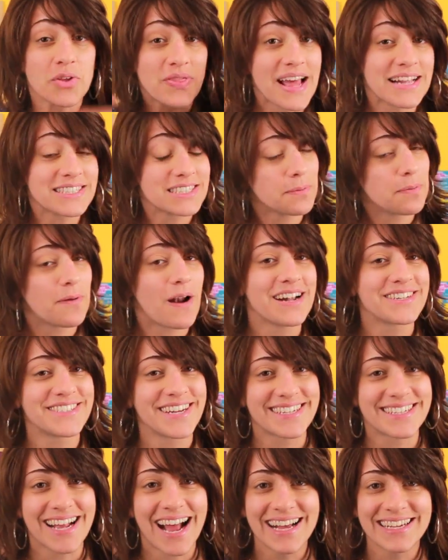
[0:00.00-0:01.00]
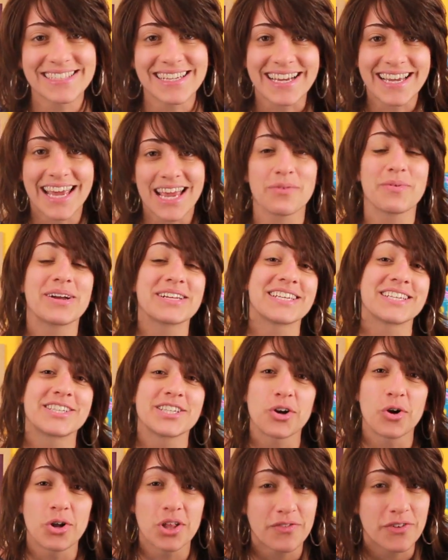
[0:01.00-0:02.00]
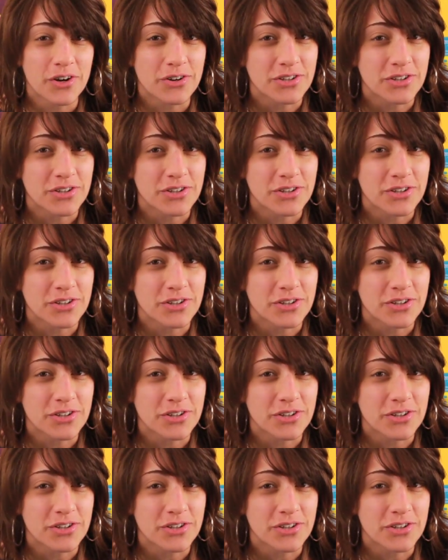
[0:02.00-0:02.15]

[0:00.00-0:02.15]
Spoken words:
that's the project, guys. I can't wait to see all of your